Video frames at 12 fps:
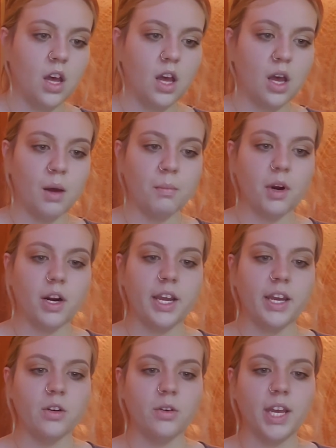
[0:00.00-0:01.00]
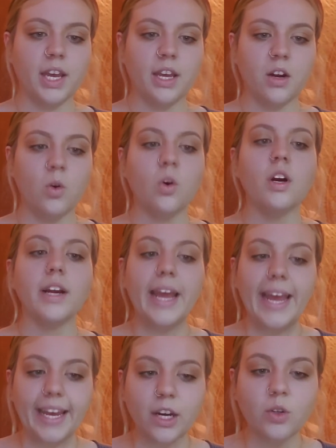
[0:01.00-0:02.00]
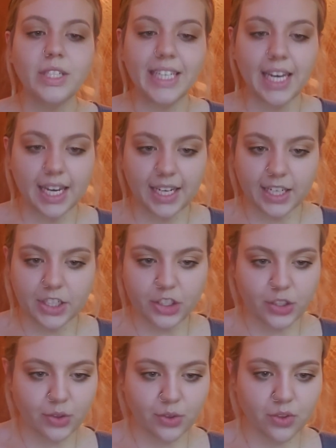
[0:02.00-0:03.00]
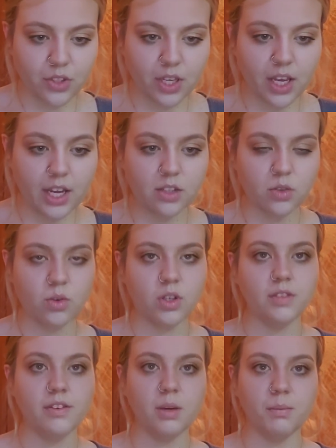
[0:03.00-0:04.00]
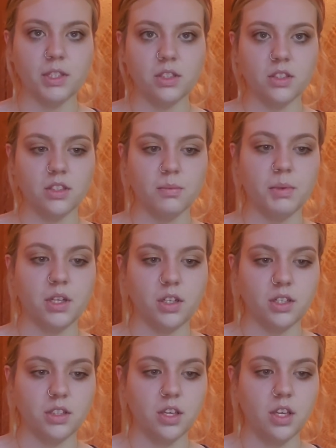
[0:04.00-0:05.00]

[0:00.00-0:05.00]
our AODA issues, and or developmental disabilities.